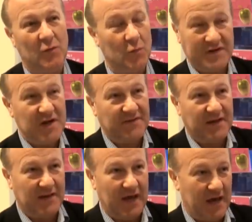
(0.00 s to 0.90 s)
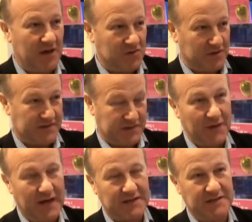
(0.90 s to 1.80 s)
with nothing there, just 2
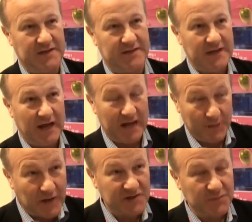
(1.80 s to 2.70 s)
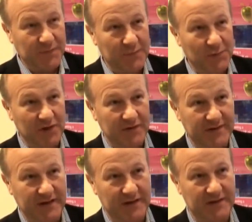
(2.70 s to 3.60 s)
actors and a bunch of people on
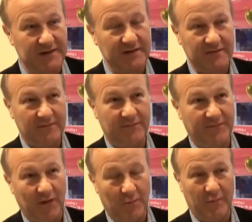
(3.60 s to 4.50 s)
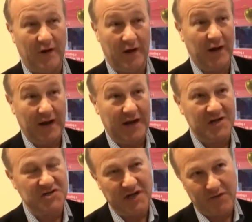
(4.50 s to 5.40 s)
seats from an
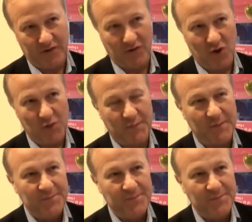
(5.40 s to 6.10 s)
engineering group.